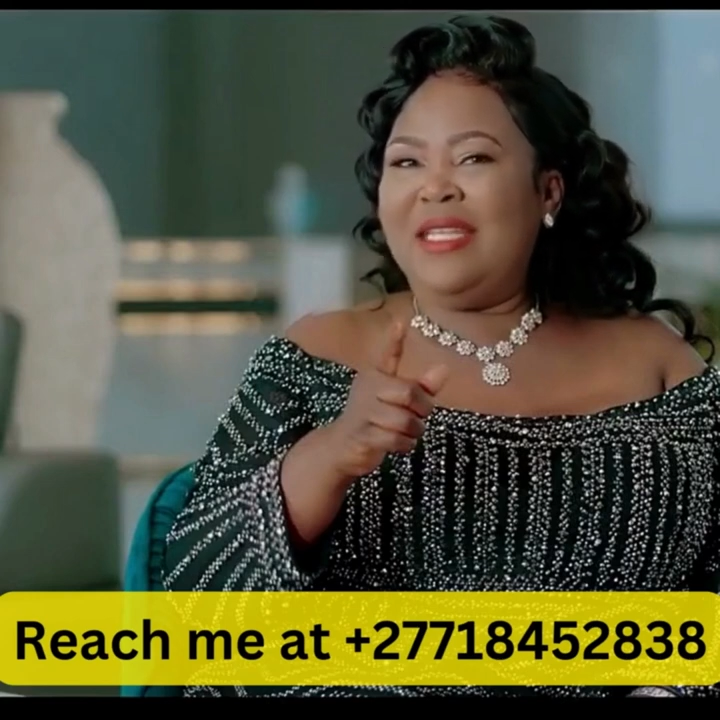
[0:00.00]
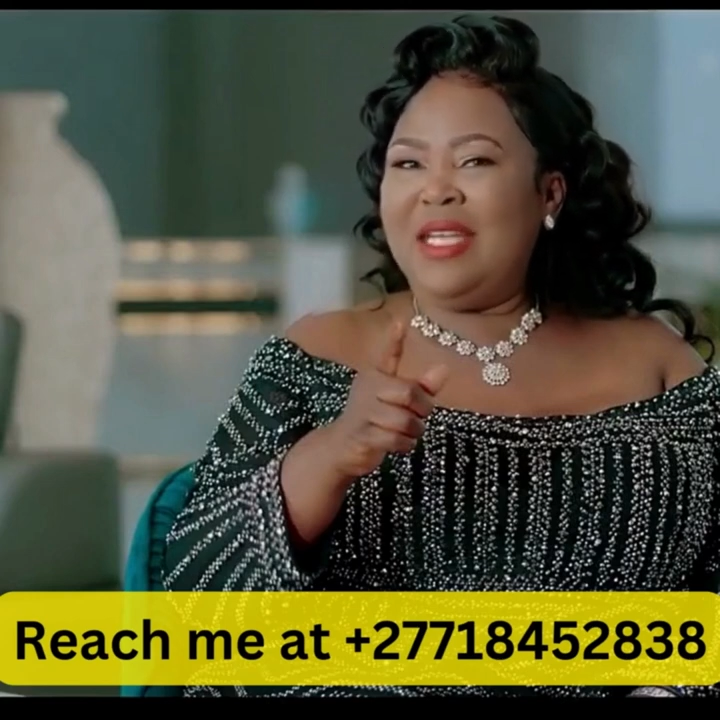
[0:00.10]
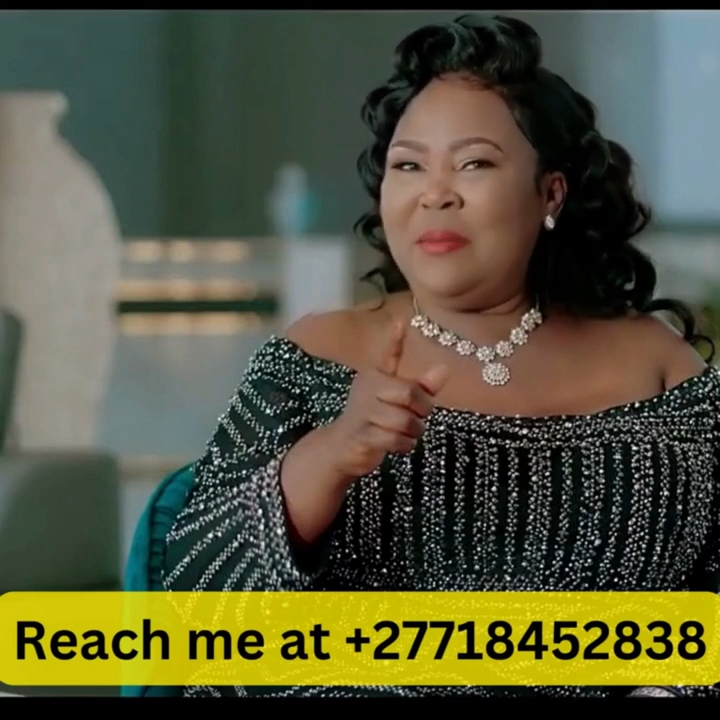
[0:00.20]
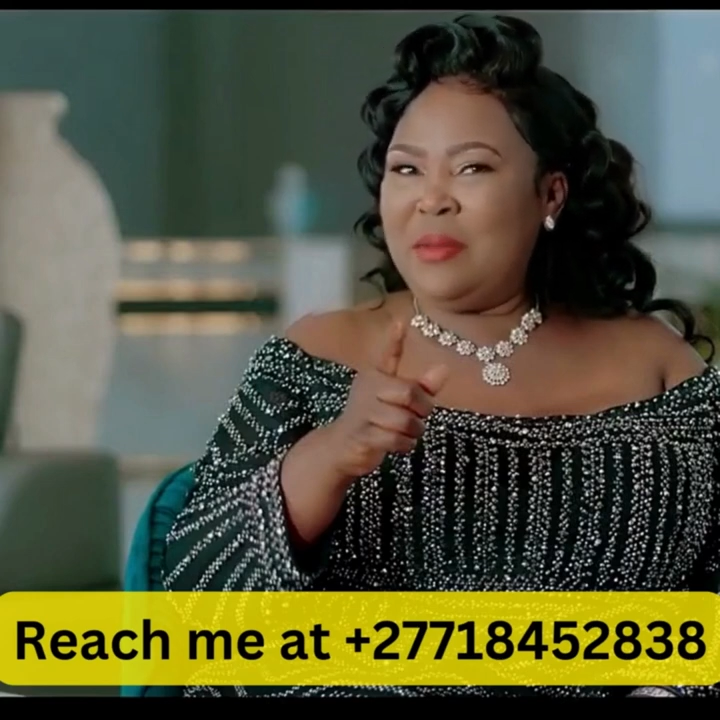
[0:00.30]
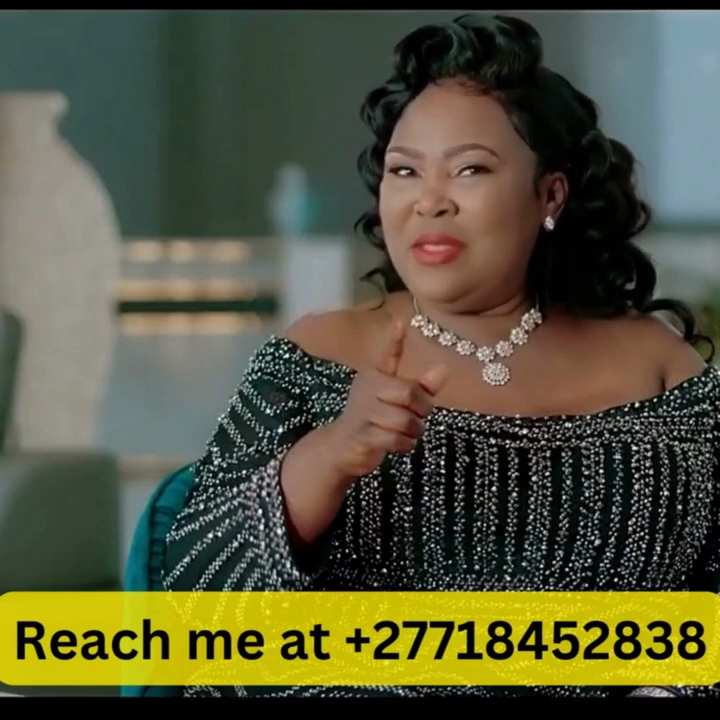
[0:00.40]

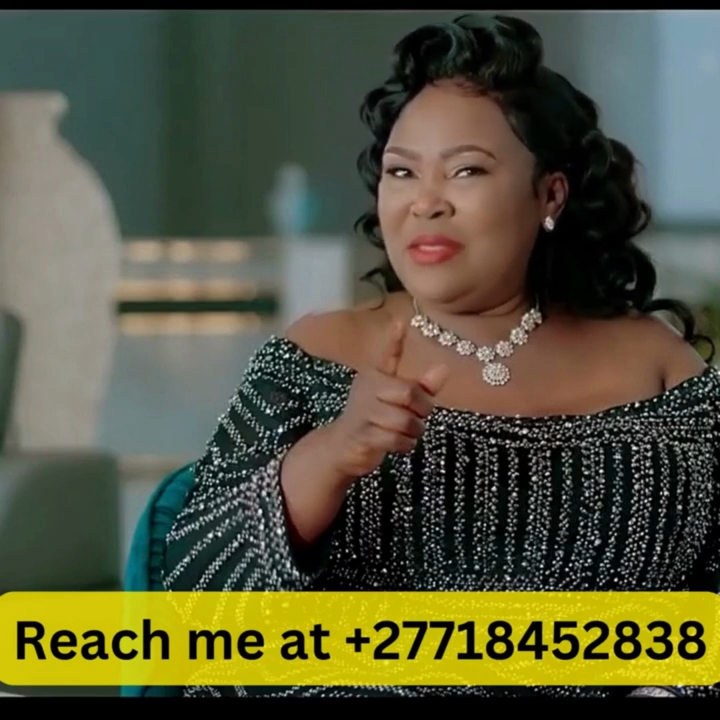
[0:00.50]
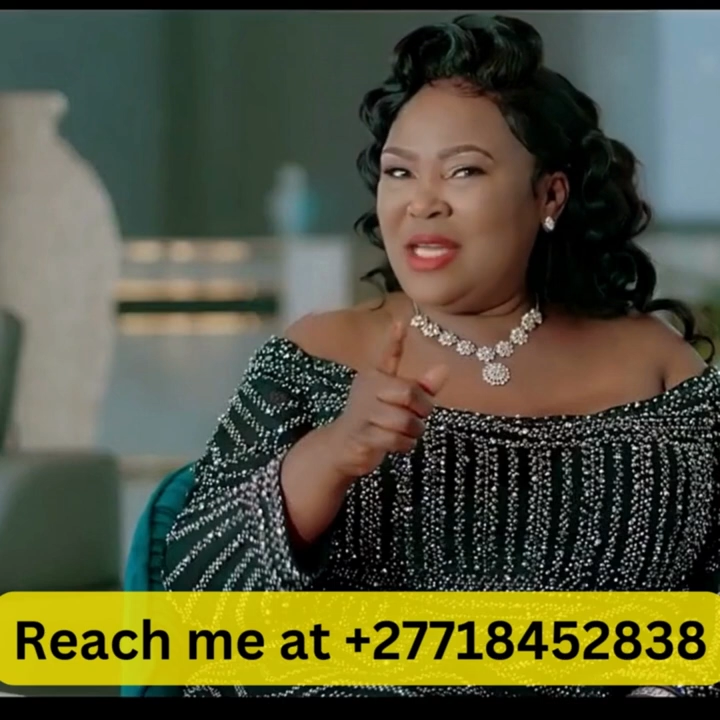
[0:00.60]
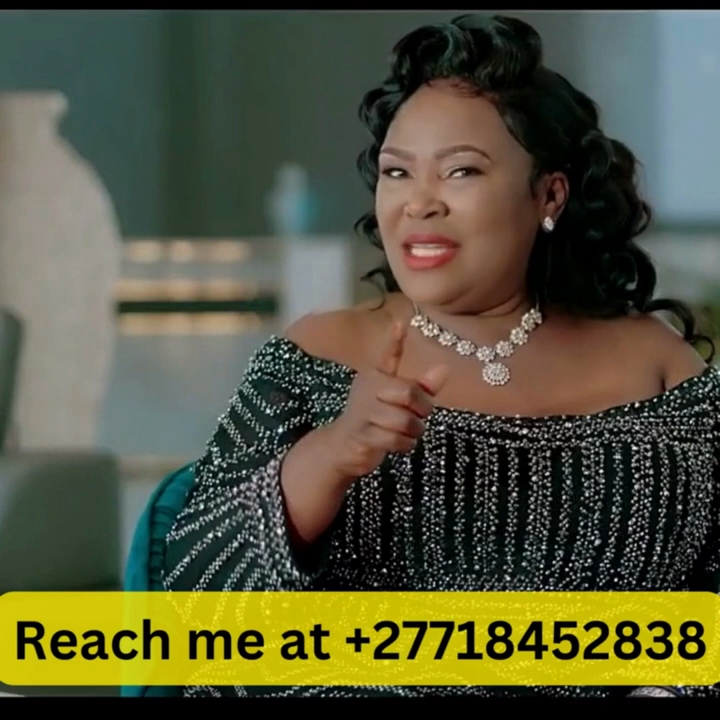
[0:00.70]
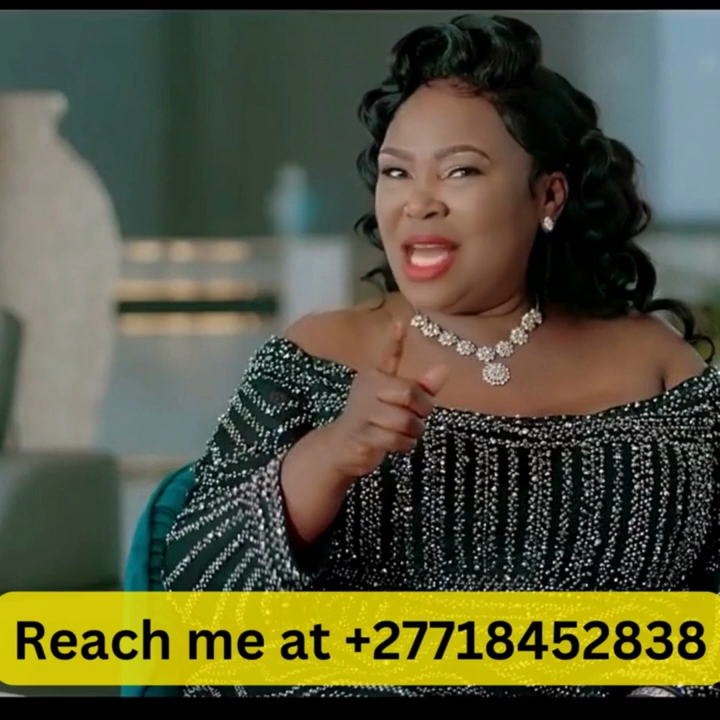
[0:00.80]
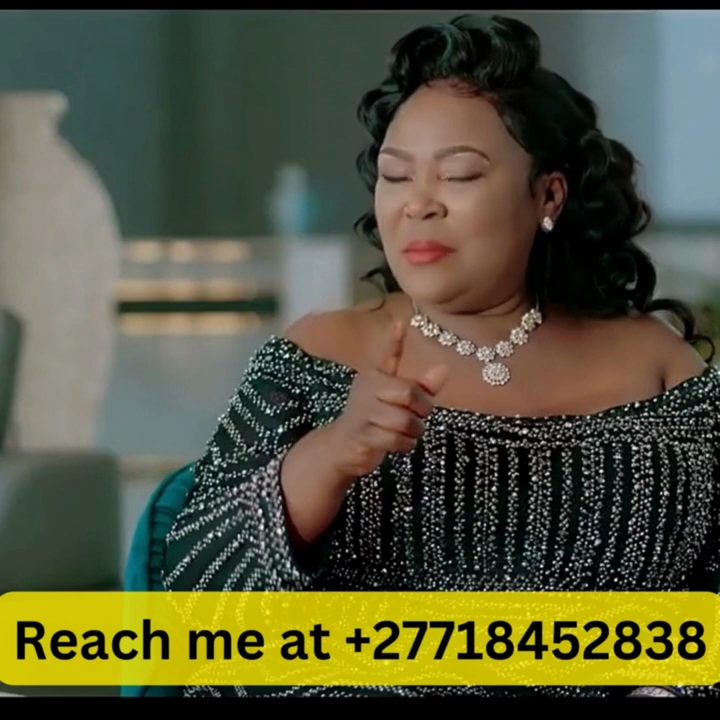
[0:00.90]
inner peace
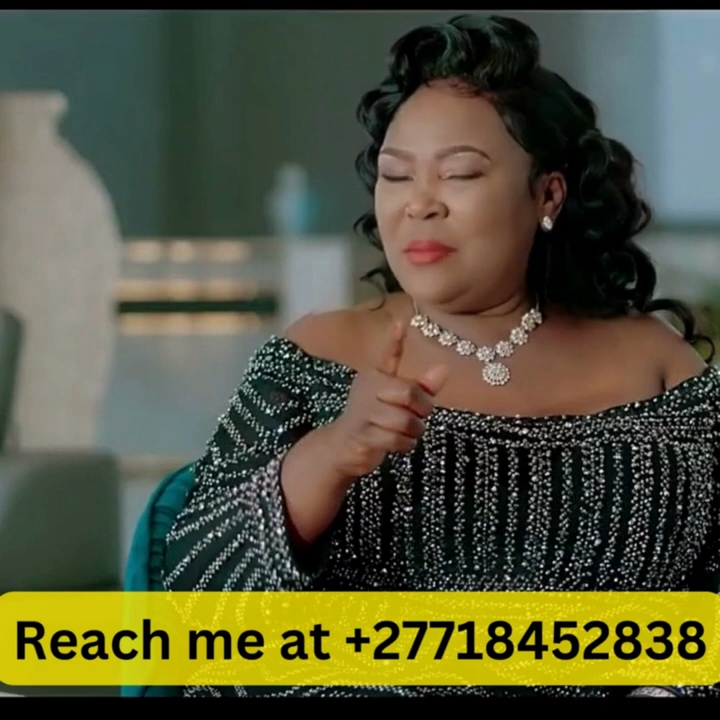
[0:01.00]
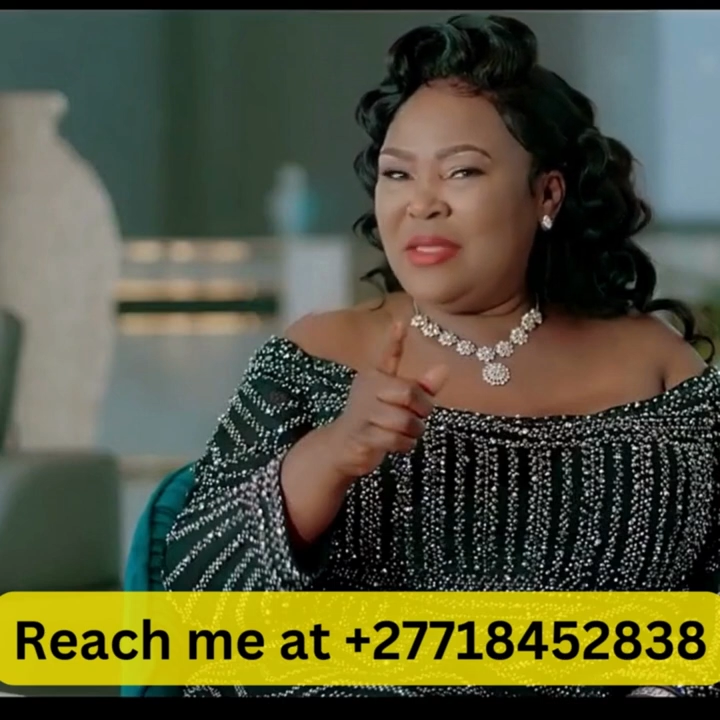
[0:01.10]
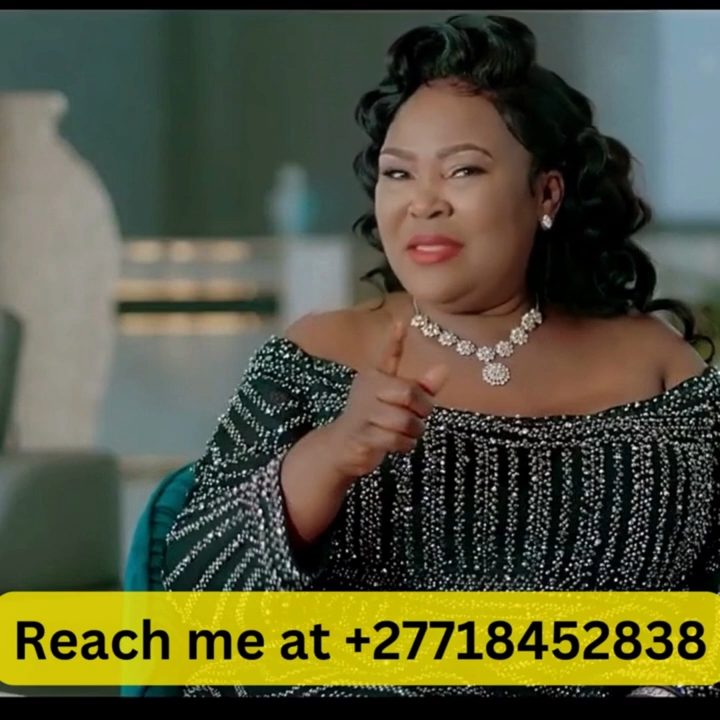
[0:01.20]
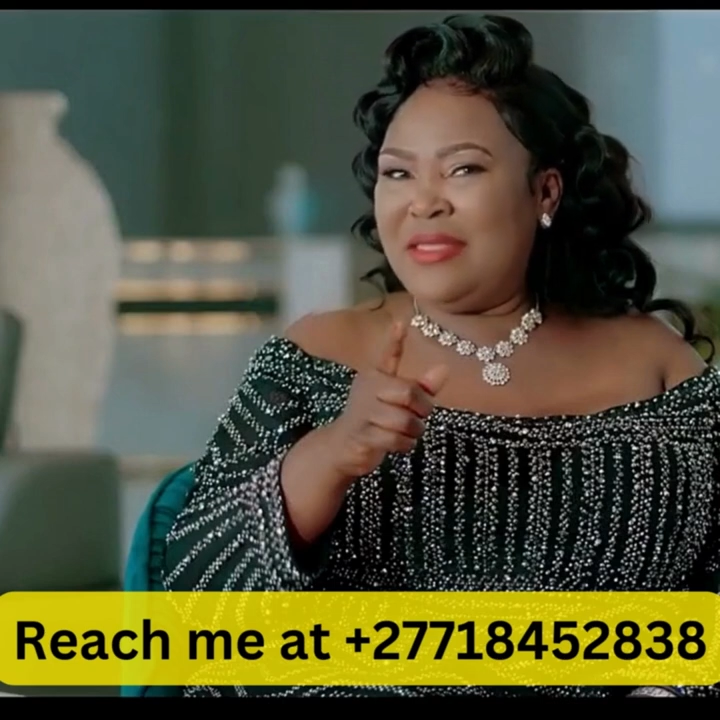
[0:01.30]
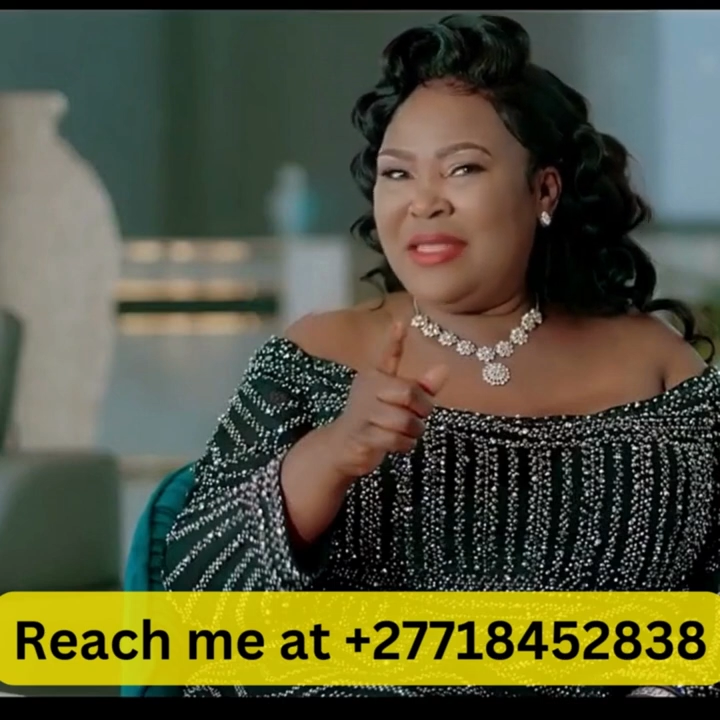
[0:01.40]
and
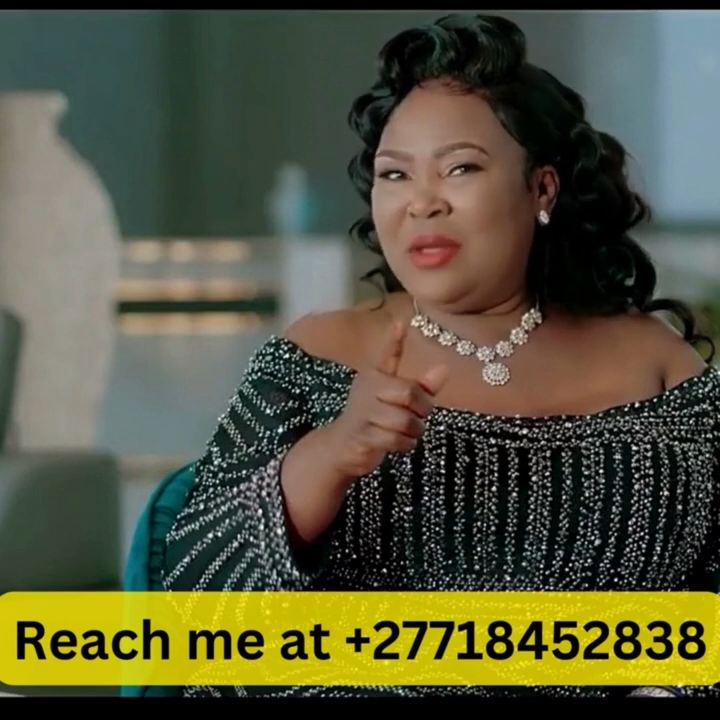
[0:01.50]
happiness